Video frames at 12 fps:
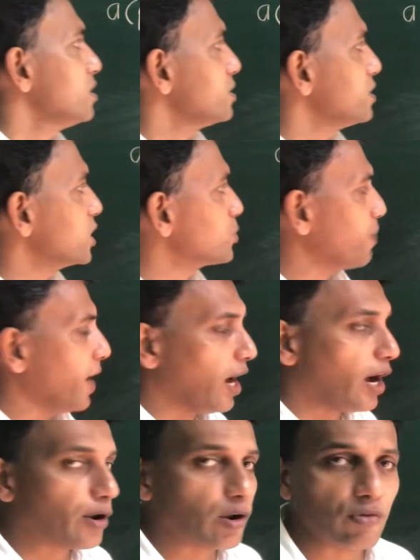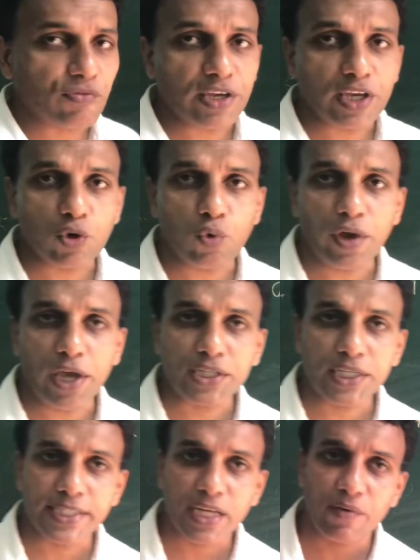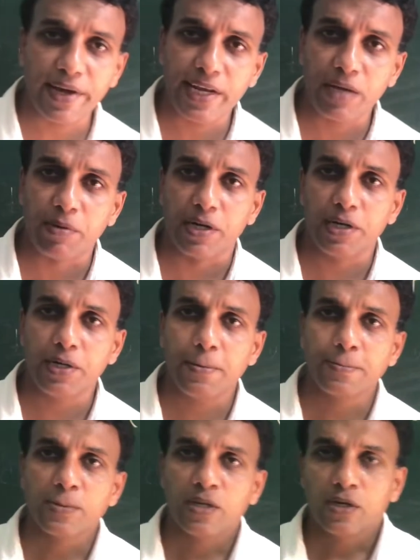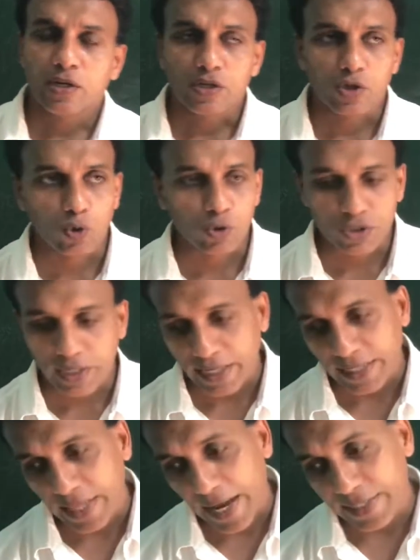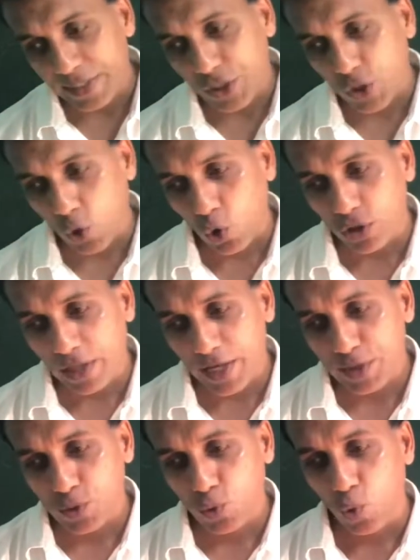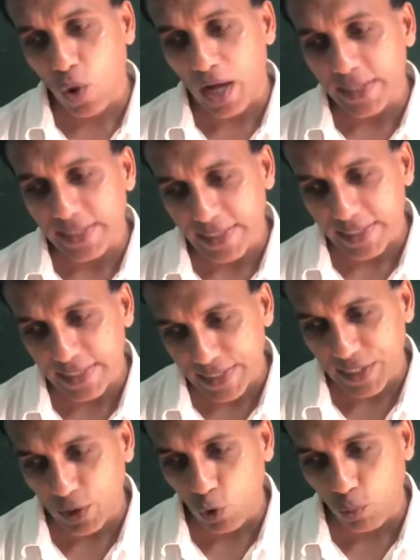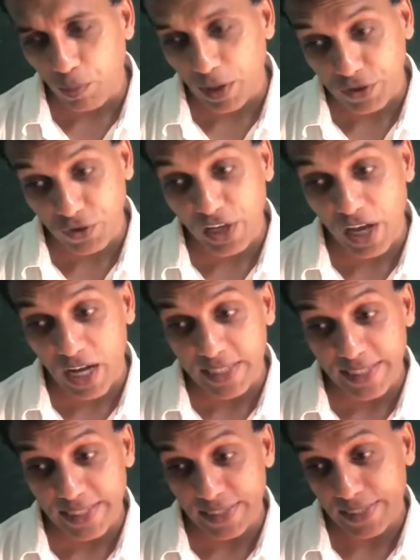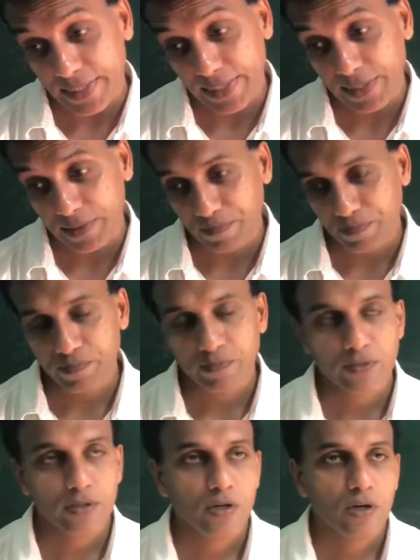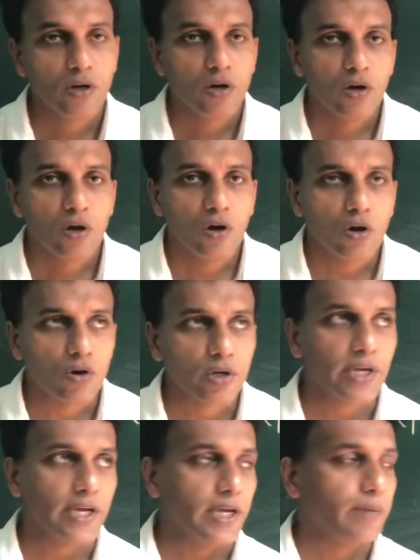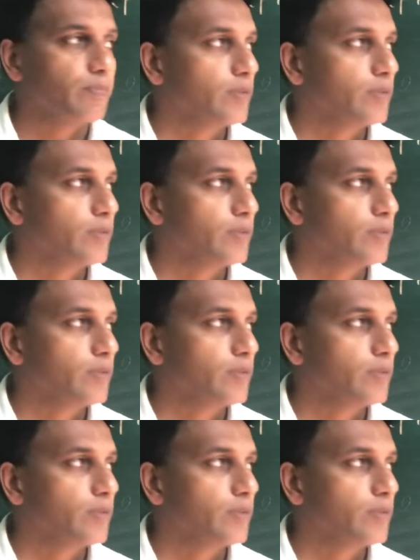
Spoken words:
this pair of equations available. Using that, show the two answers, q plus three answers. Okay,